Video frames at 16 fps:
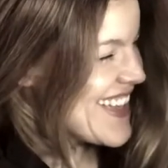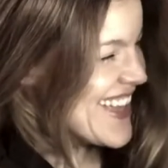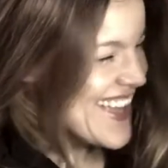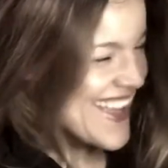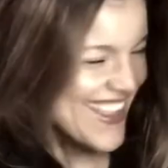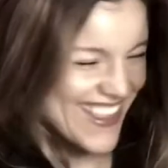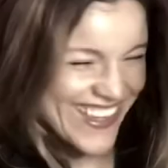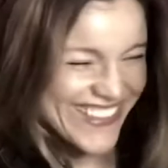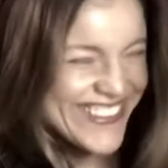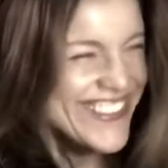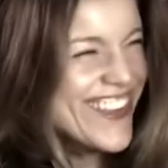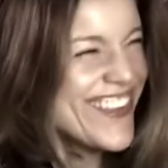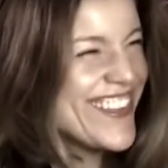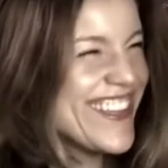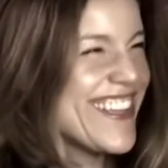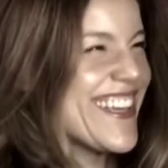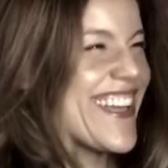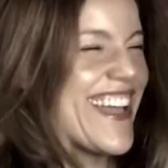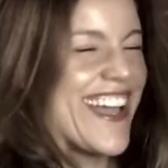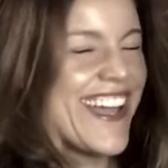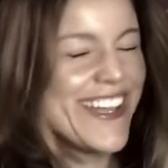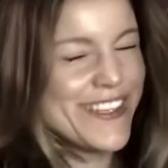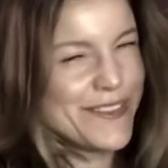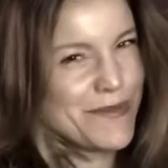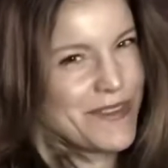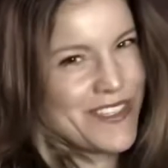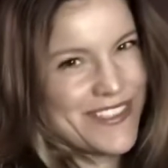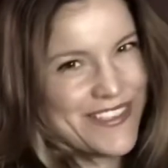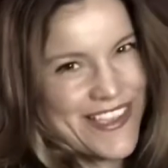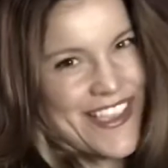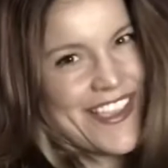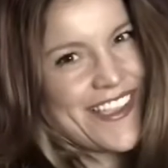That sounded like ass, but it's
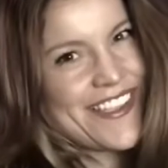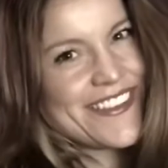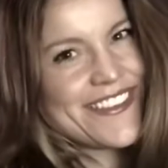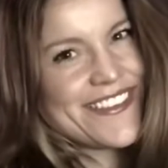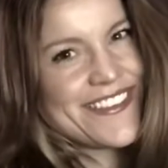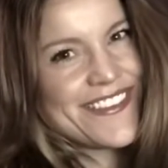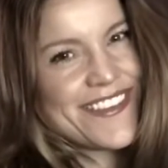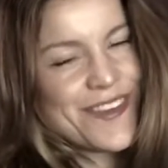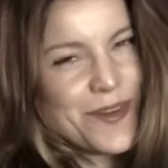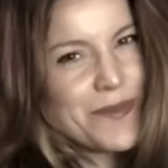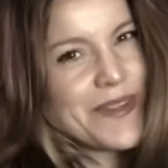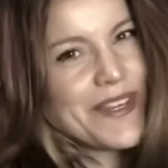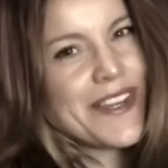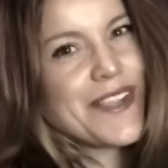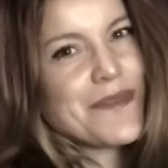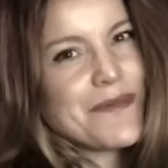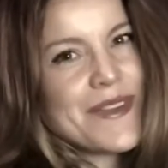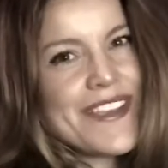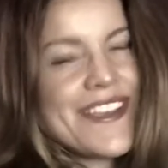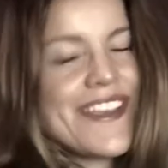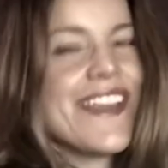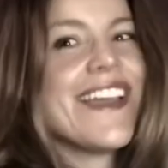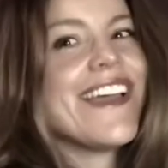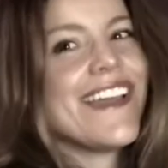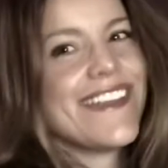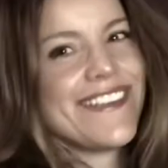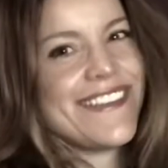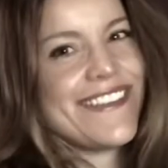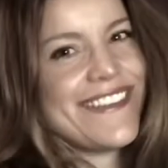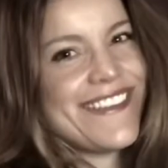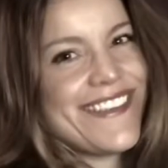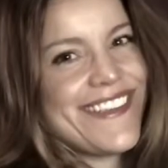hands. Opening up my hands.